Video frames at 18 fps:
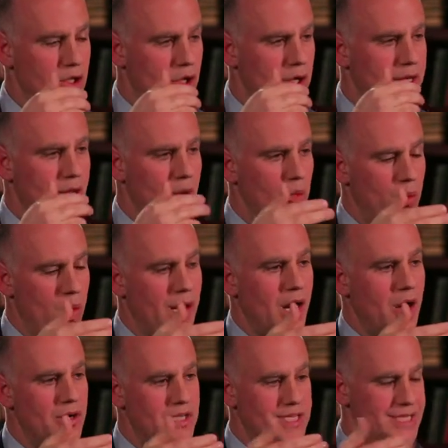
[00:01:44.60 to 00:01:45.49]
a look at what
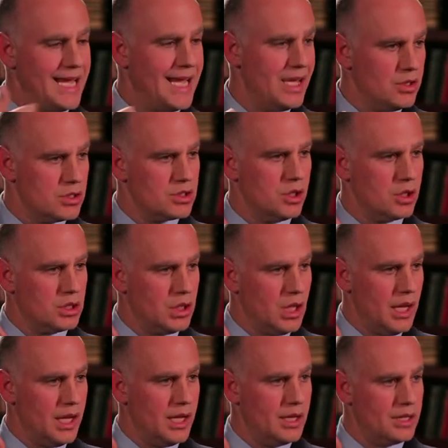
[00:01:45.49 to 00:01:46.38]
our sales look
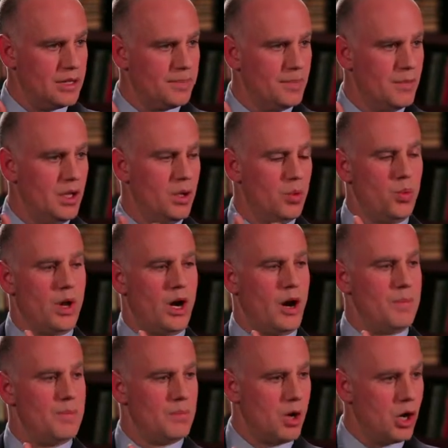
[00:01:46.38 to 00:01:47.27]
like, what
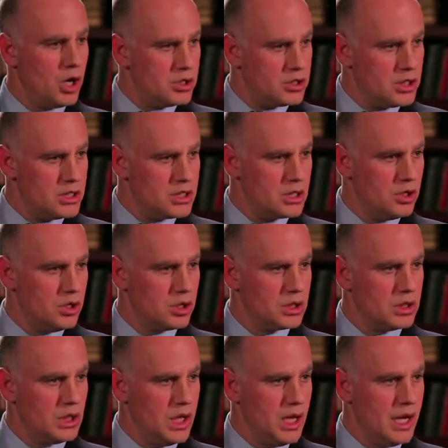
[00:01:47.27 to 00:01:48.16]
our margins
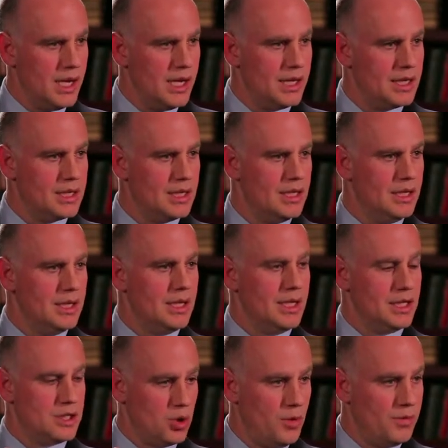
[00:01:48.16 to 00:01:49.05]
look like,
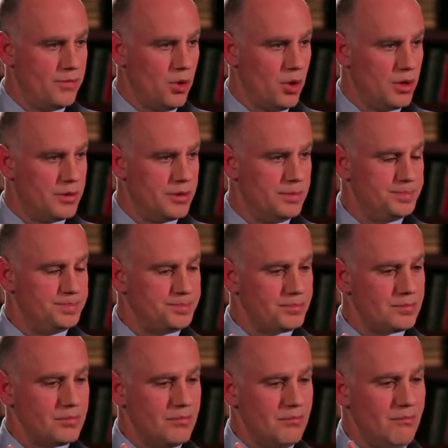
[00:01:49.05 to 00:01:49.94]
and so forth,
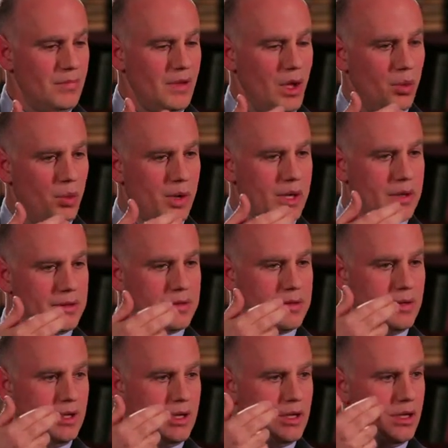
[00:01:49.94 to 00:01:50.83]

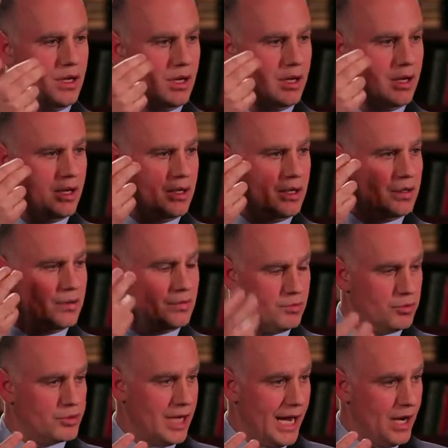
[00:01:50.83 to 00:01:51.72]
with
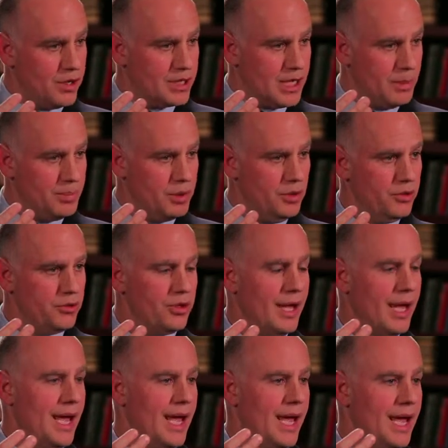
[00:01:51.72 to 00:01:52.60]
retired couples
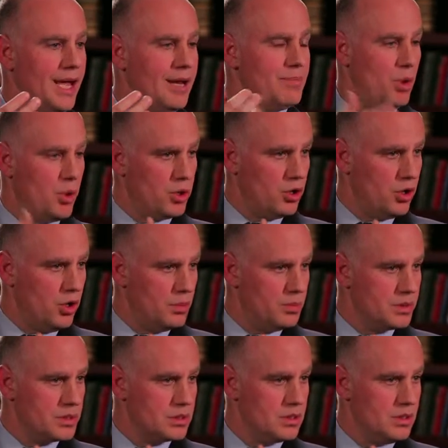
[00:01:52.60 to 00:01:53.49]
and
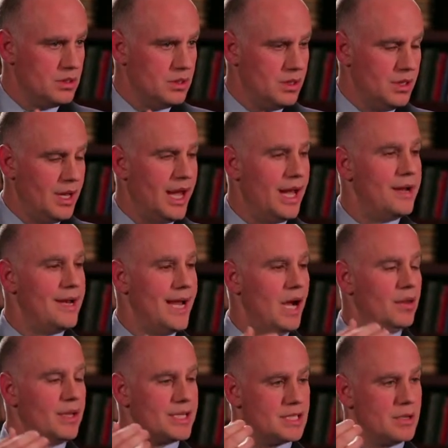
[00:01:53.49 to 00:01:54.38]
motorhomes. And
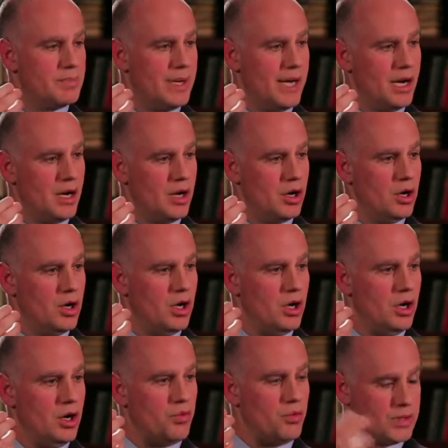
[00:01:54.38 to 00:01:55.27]
now let's compare
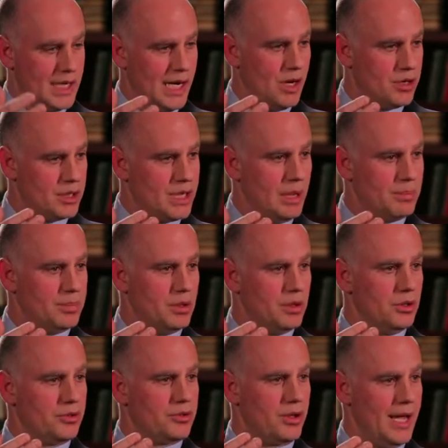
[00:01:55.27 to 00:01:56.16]
retired
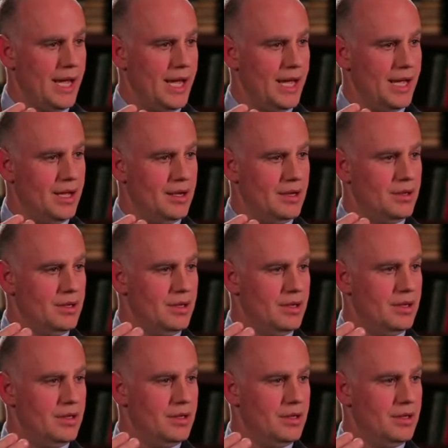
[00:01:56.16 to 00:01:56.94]
couples and,